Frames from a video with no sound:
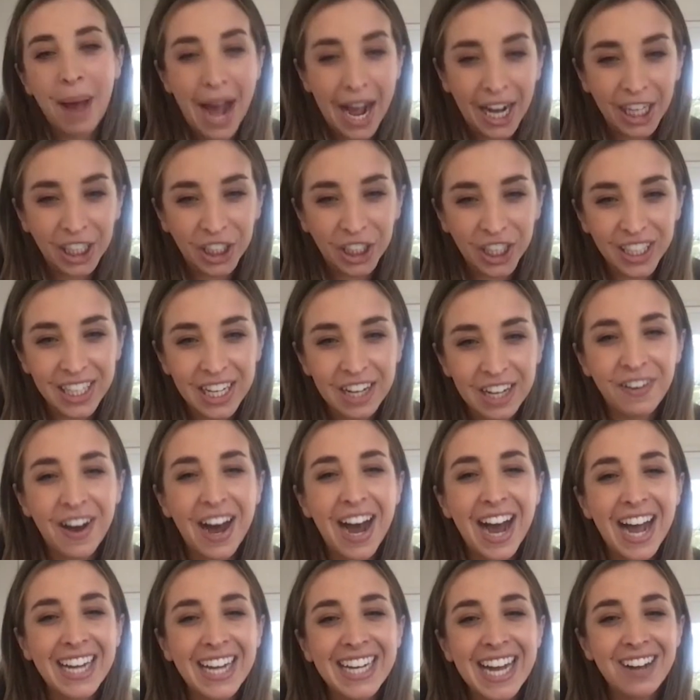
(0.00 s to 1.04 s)
my passion. If
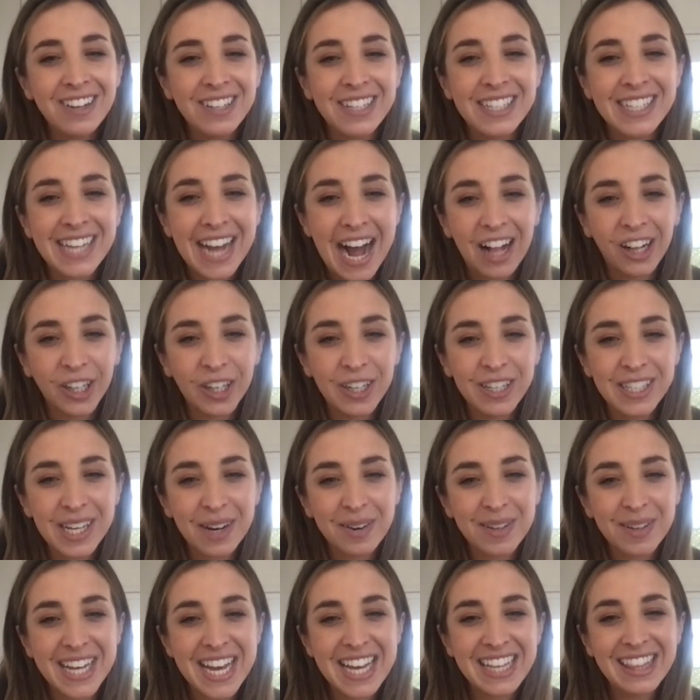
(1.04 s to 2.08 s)
I counted
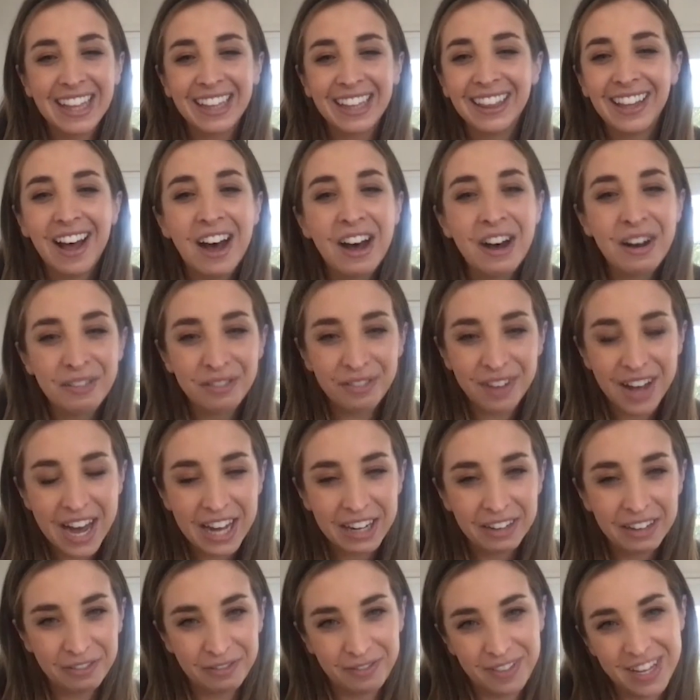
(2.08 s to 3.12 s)
calories, I would take the love
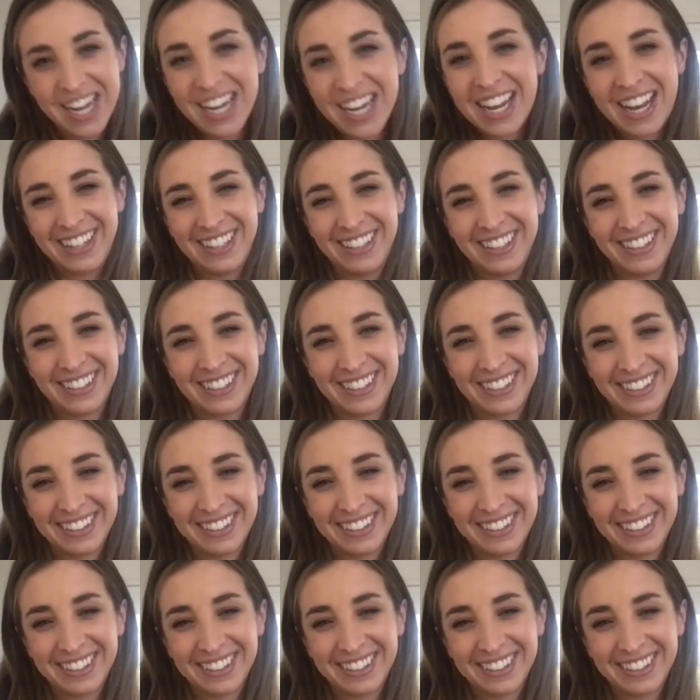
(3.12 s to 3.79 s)
out of eating.